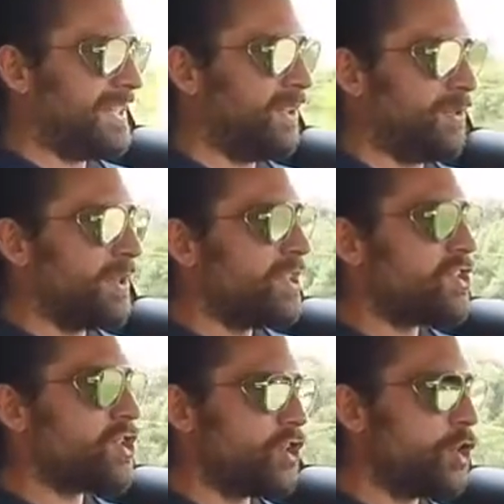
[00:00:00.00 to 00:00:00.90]
will
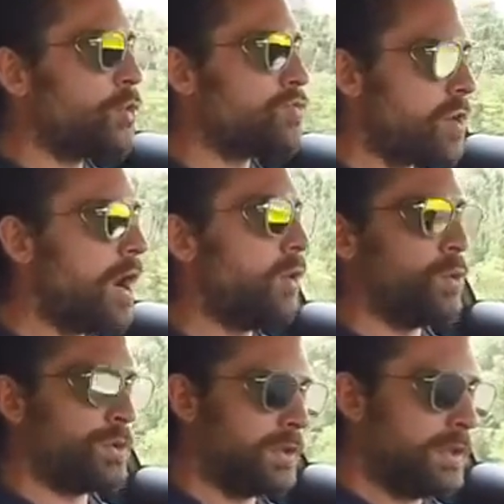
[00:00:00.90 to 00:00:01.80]
chew
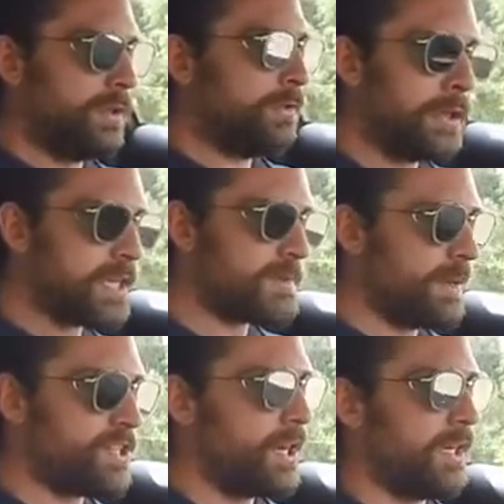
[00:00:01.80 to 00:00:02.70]
road like a
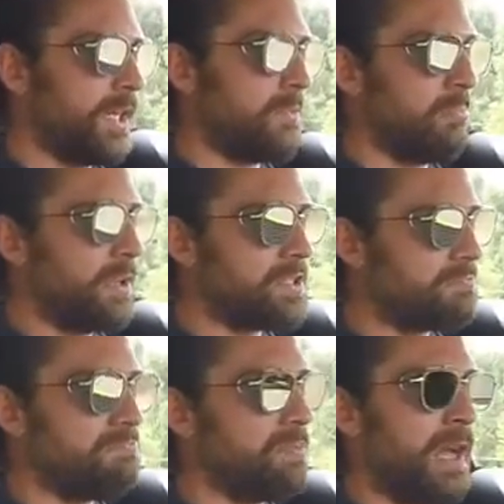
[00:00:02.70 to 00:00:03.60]
Speciale.
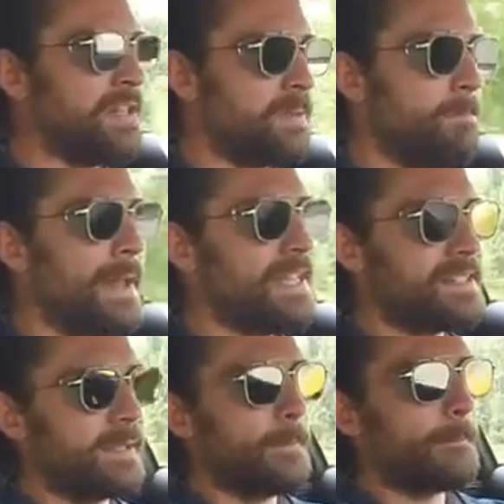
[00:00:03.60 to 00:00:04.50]
It's
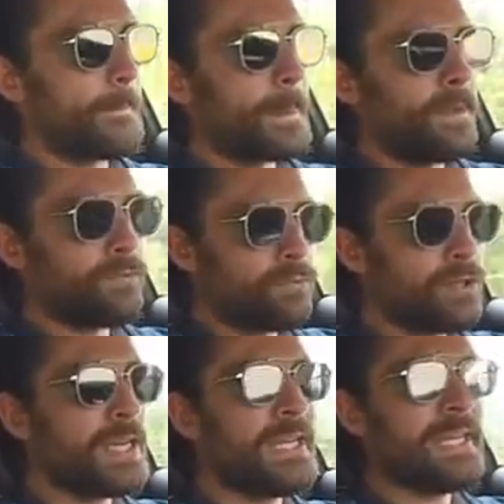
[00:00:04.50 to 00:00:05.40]
amazing.
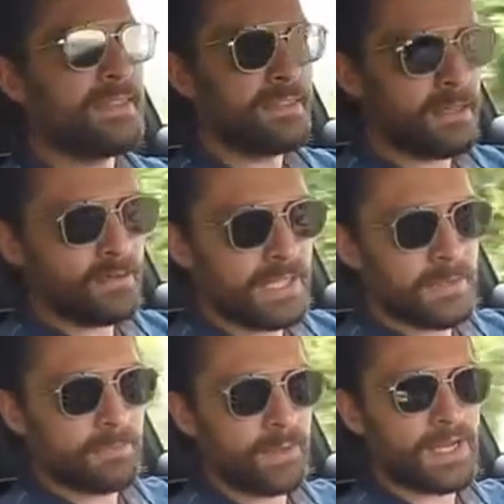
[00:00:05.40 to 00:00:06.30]
Really thoroughly
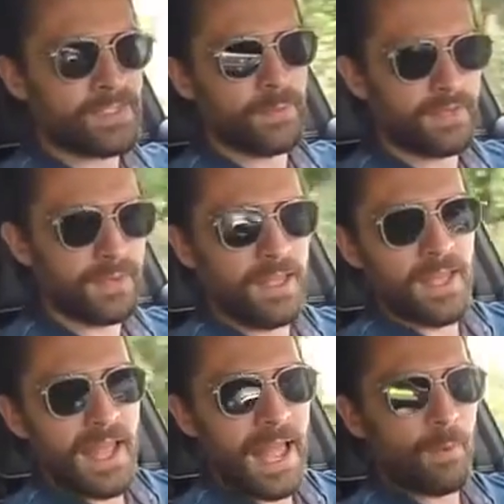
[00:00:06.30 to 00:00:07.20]
impressed with
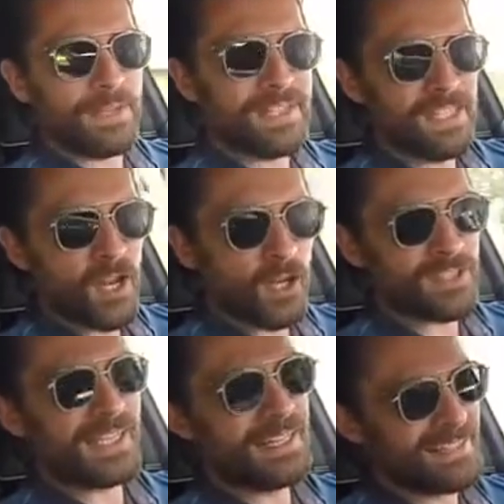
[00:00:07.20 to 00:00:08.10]
how it's not
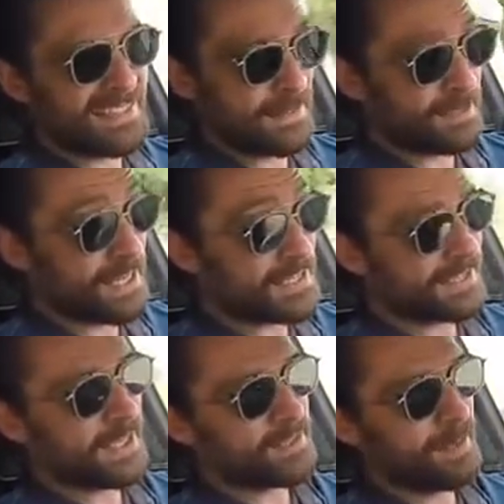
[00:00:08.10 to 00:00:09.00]
an
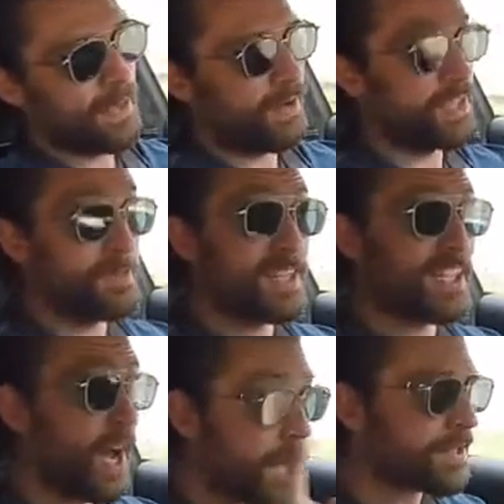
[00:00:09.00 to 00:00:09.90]
intimidating experience,
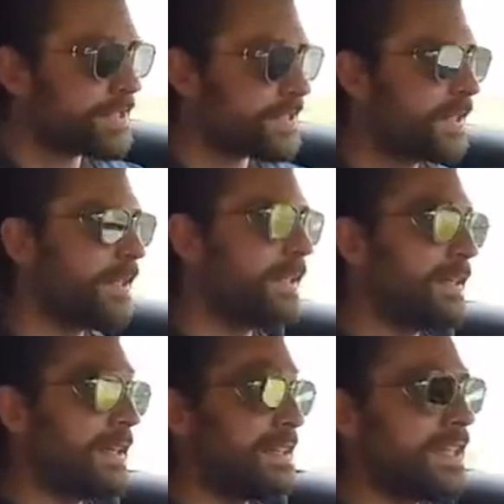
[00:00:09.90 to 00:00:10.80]
because
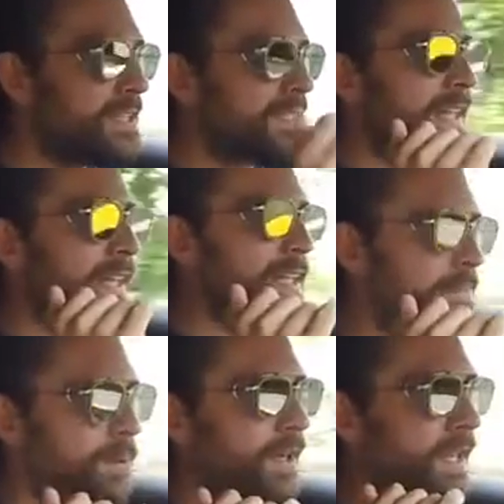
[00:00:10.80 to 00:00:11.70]
this thing is
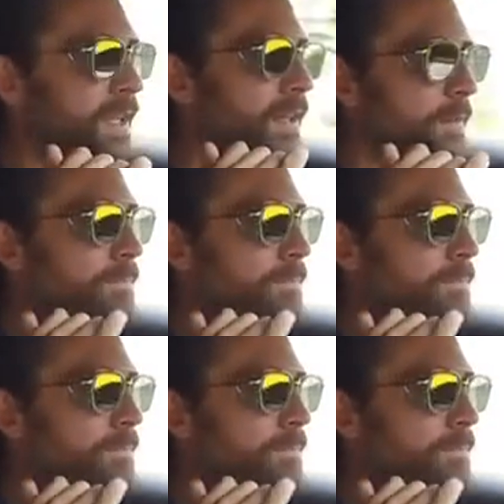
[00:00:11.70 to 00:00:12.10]
putting